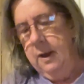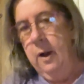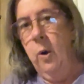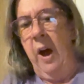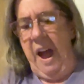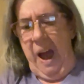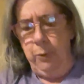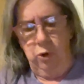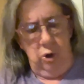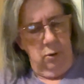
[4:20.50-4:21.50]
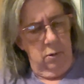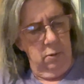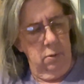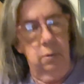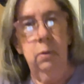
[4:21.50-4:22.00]
Oh, ouch!
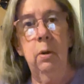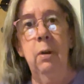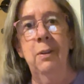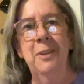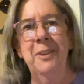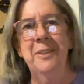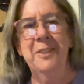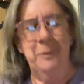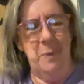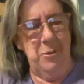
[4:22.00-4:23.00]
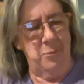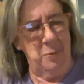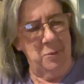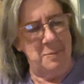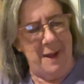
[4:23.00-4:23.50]
Went
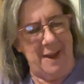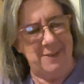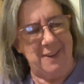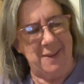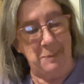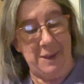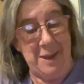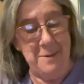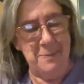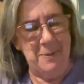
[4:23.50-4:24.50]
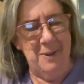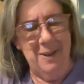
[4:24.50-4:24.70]
through the basket. Be careful.